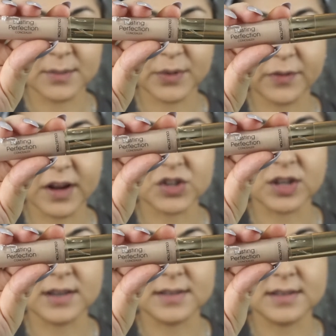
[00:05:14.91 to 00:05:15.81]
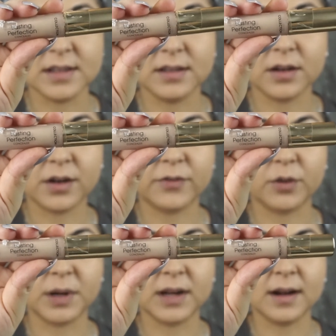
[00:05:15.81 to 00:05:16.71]
Perfection Concealer
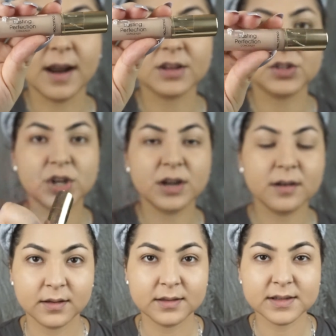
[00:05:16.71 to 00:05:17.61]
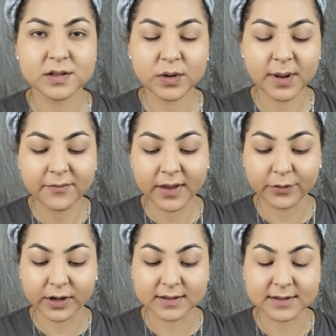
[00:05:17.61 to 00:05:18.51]
from Collection. This is one of my
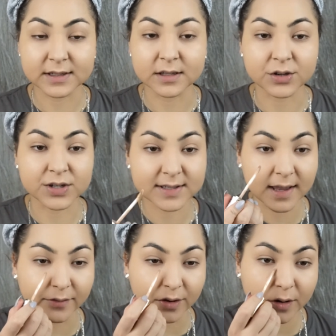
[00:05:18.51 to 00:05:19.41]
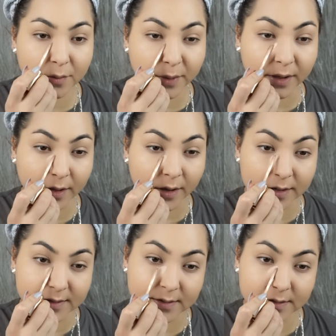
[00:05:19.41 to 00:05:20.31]
favorite concealers ever
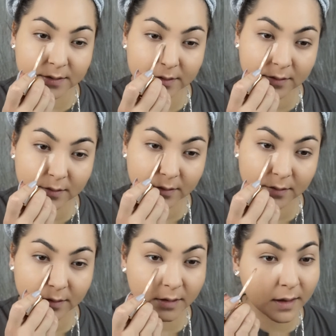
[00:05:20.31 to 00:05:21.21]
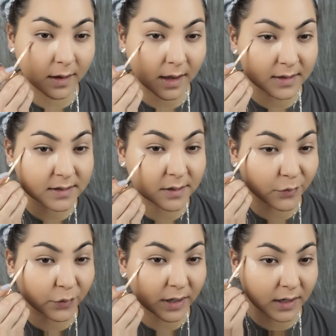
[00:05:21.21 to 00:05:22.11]
because it has some
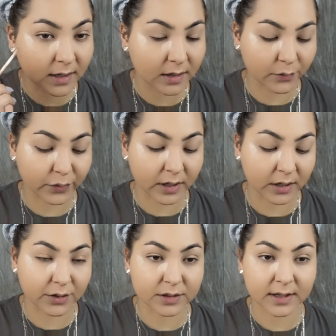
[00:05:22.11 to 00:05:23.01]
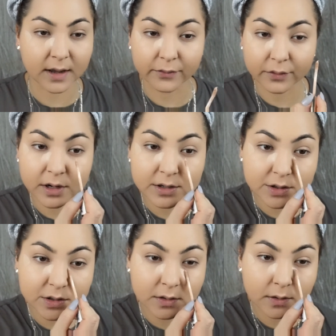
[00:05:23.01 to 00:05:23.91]
really good
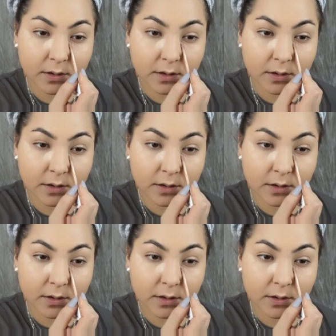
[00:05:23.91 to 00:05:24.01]
coverage,